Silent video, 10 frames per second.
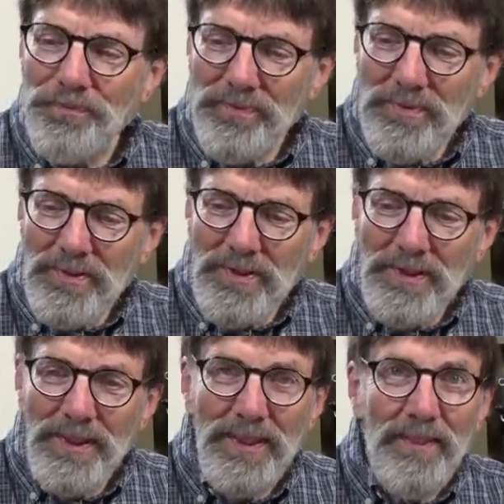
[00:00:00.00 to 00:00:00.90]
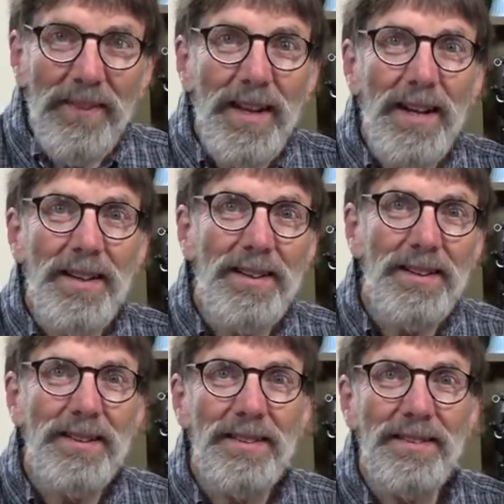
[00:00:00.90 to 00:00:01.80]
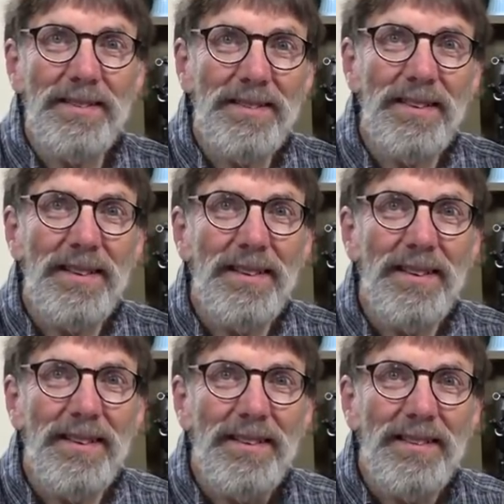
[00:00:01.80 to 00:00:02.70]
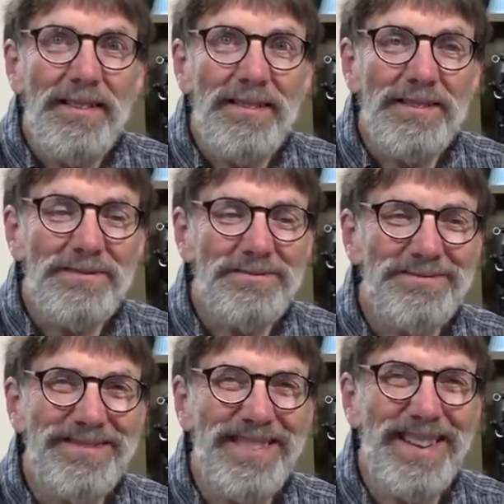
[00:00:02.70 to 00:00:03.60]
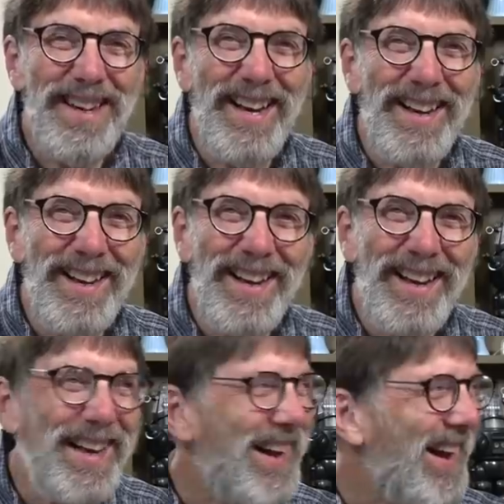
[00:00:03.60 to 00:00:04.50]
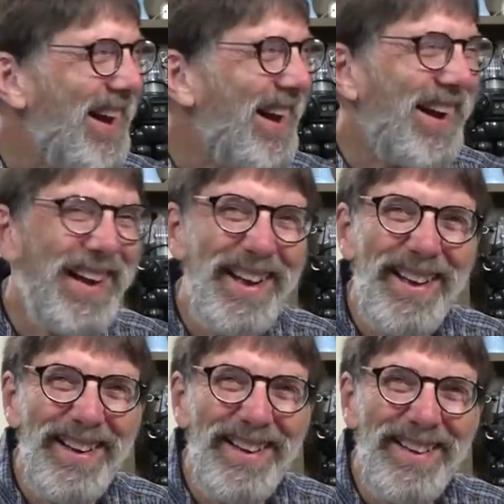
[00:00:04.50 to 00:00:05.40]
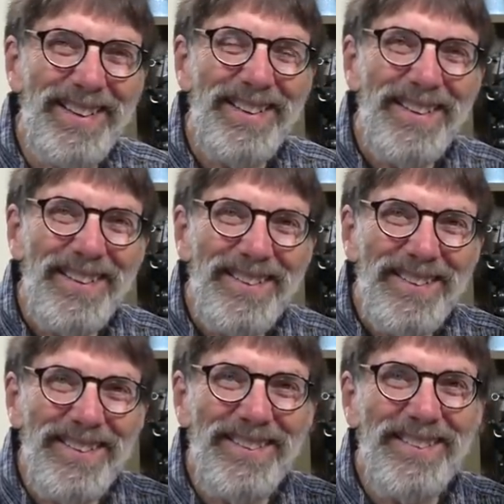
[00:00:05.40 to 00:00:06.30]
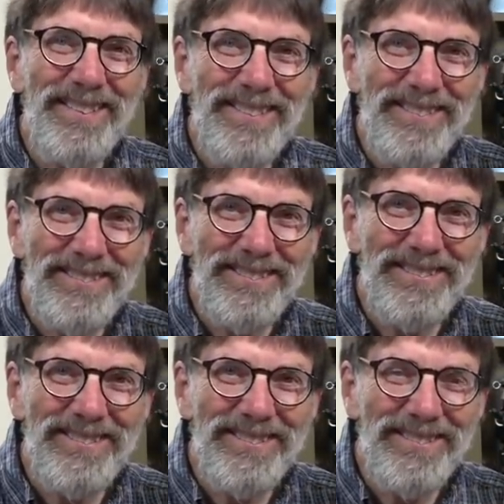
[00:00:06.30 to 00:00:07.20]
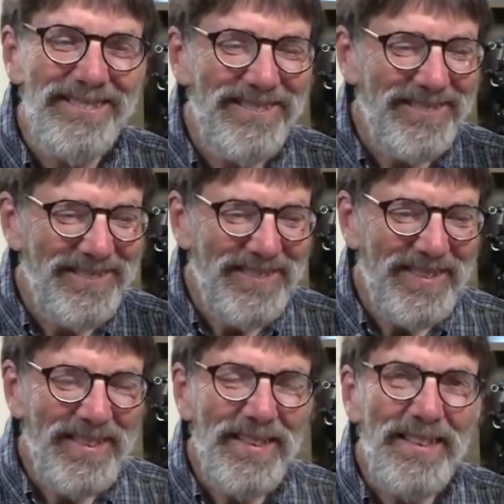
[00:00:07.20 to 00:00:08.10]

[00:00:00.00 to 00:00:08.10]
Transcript: (not speaking)